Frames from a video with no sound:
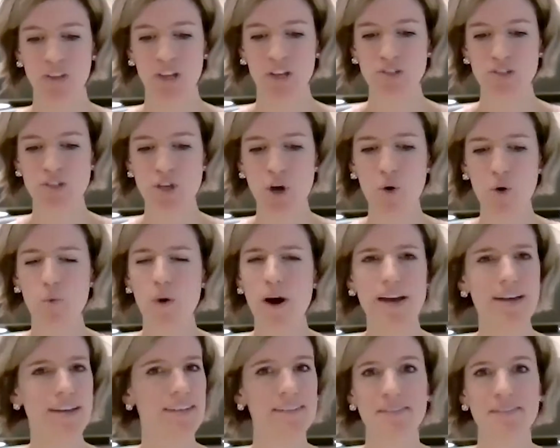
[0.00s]
So
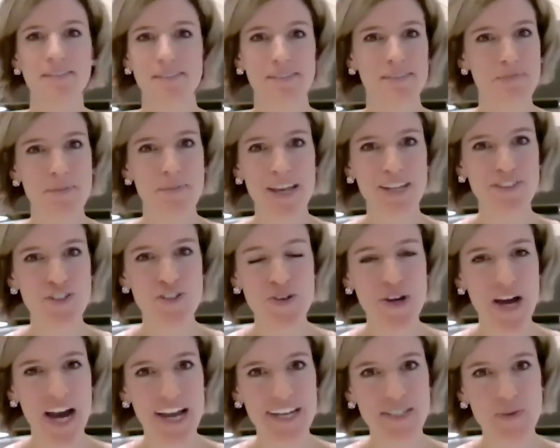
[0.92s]
what made you
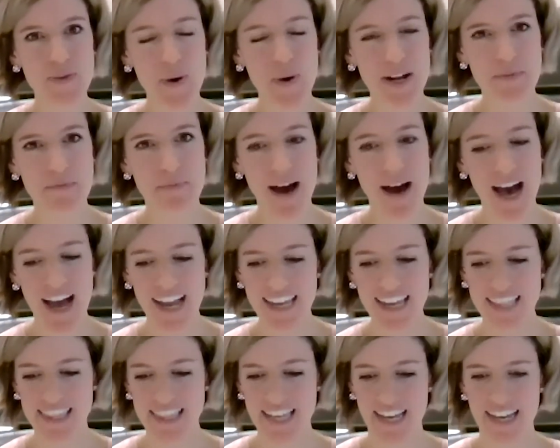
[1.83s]
guys want to
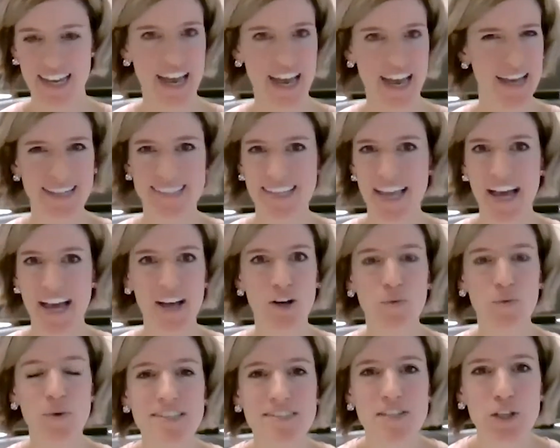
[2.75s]
buy the XL?
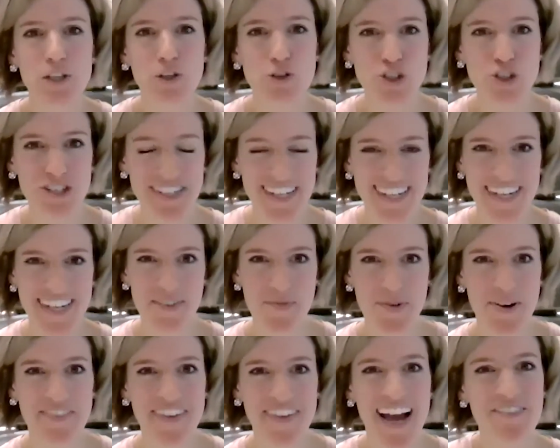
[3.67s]
What solution did it
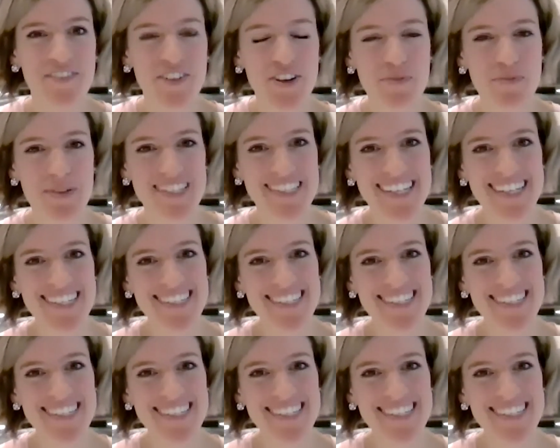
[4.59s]
provide for your business?